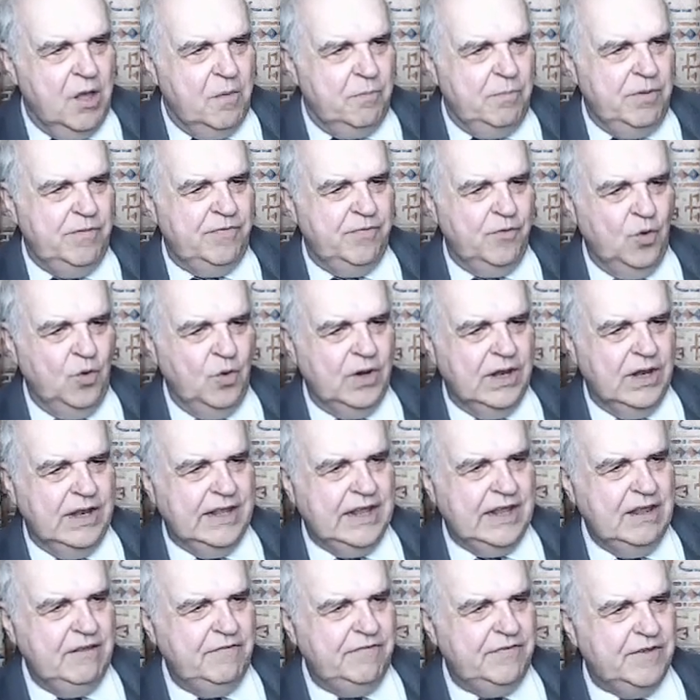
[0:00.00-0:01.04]
Before
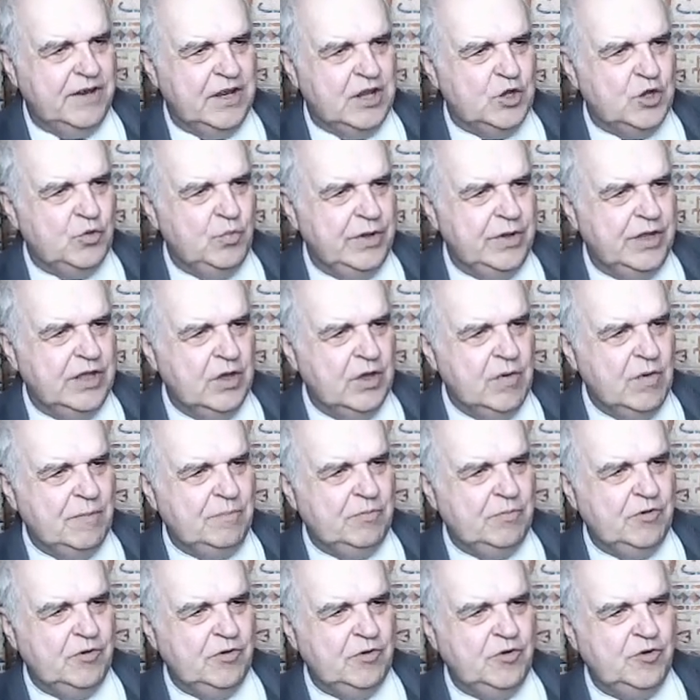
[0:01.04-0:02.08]
clicking Finish, we go
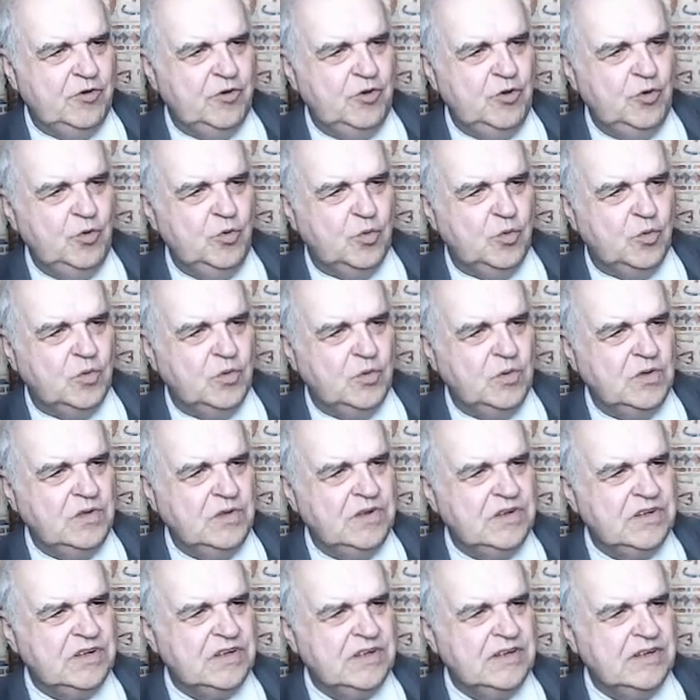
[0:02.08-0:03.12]
up to
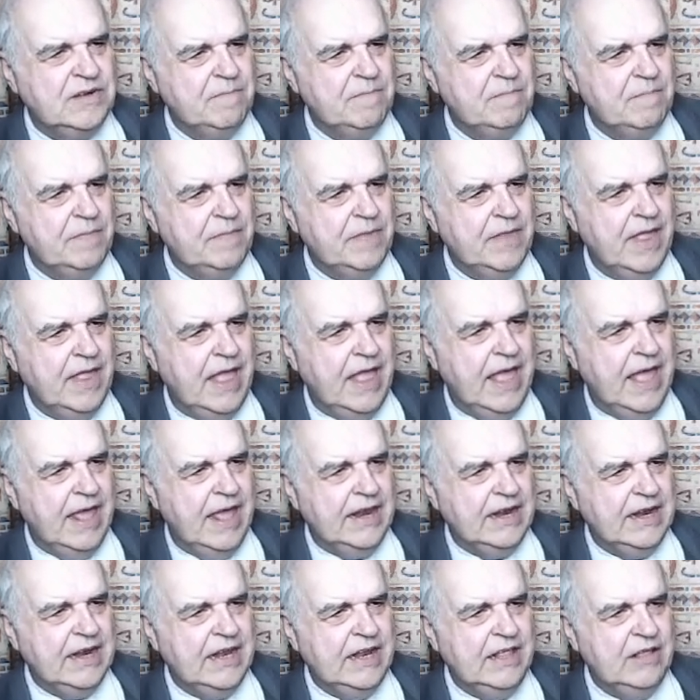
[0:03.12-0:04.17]
Tools
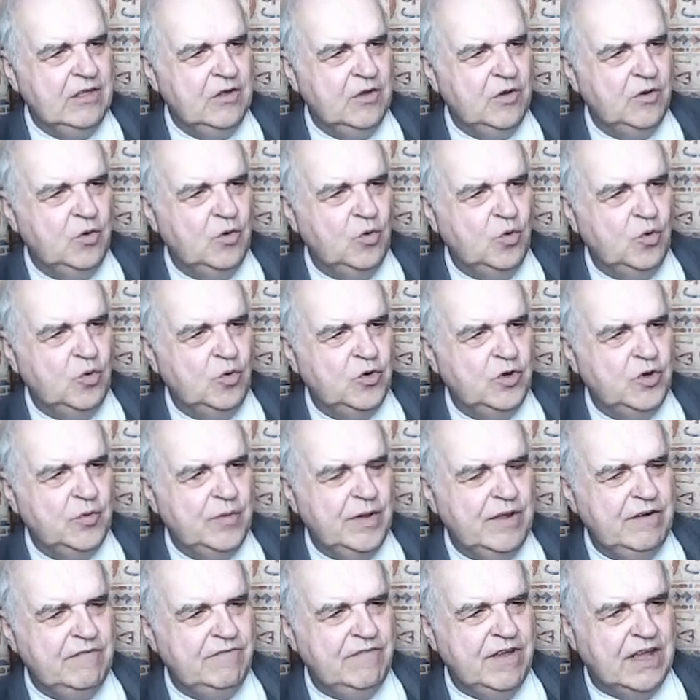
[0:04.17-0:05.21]
and click on Auto
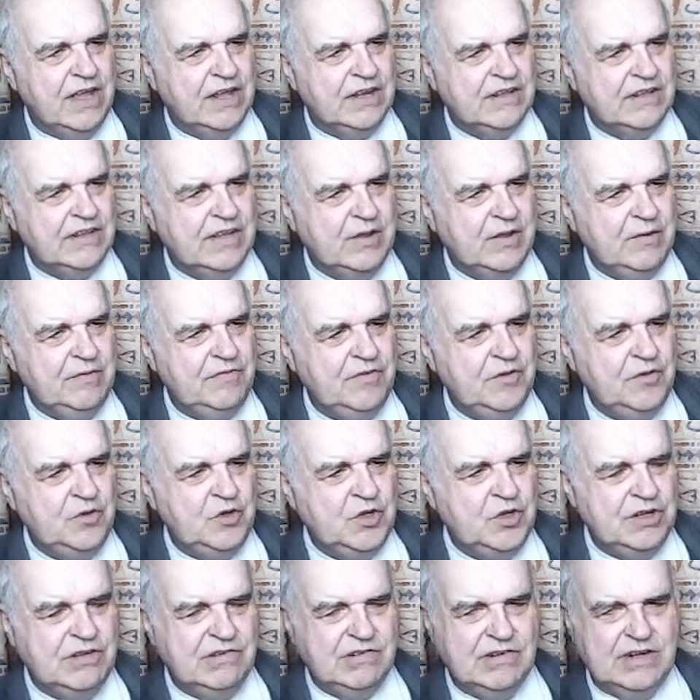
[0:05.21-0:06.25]
Advance. Now if you
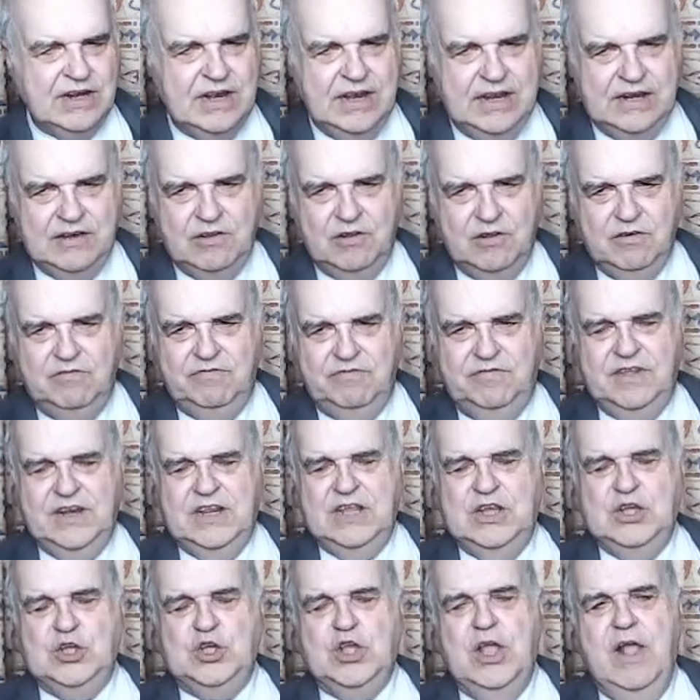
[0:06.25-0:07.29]
just clicked on
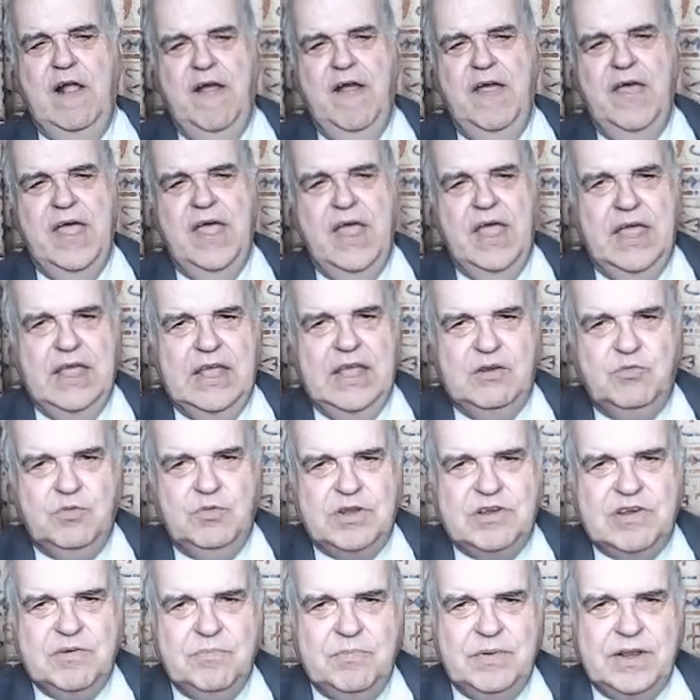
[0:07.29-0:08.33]
Finish, it
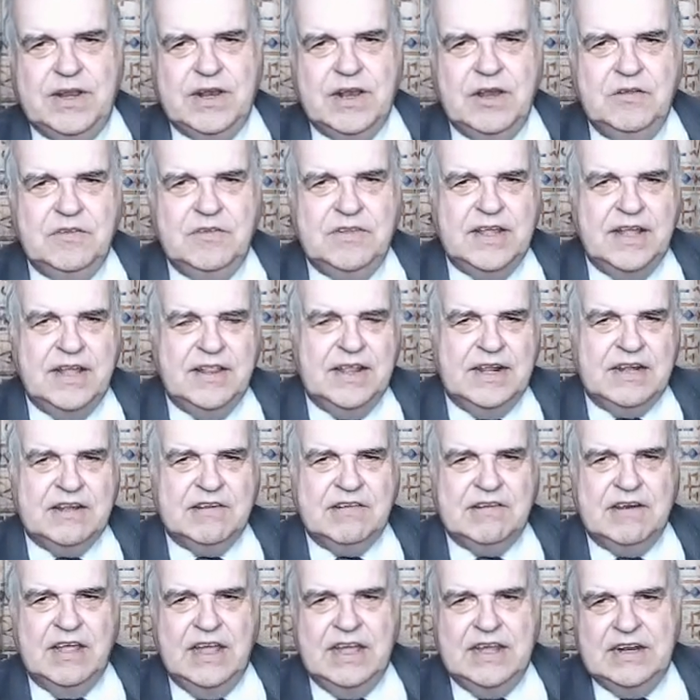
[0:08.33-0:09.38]
would simply close down that
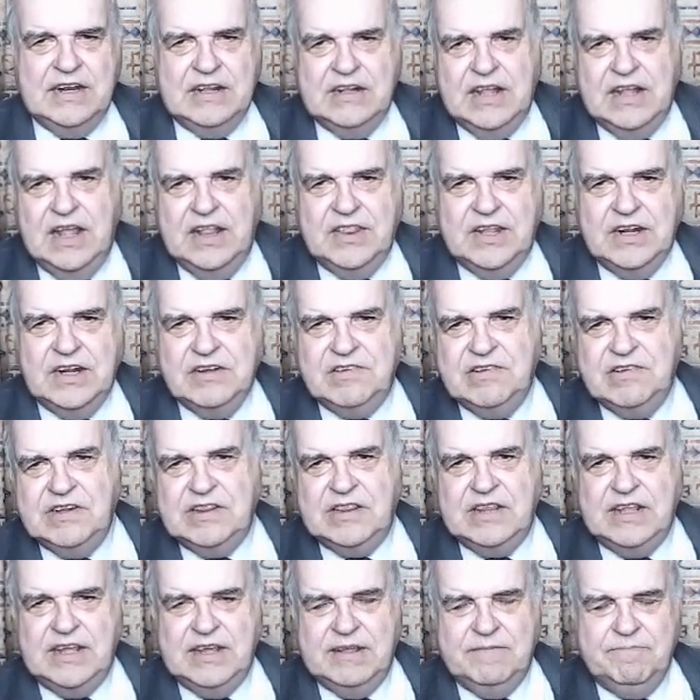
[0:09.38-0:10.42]
slide and then
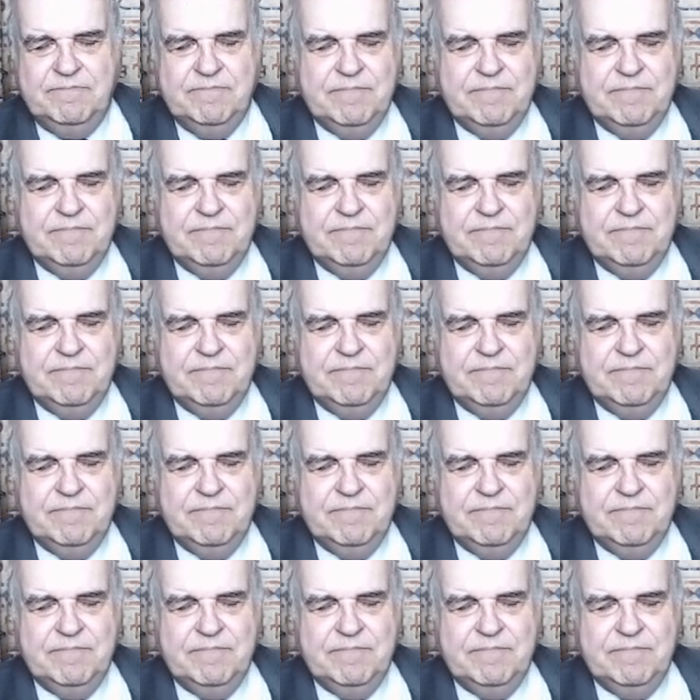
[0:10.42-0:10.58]
sit there.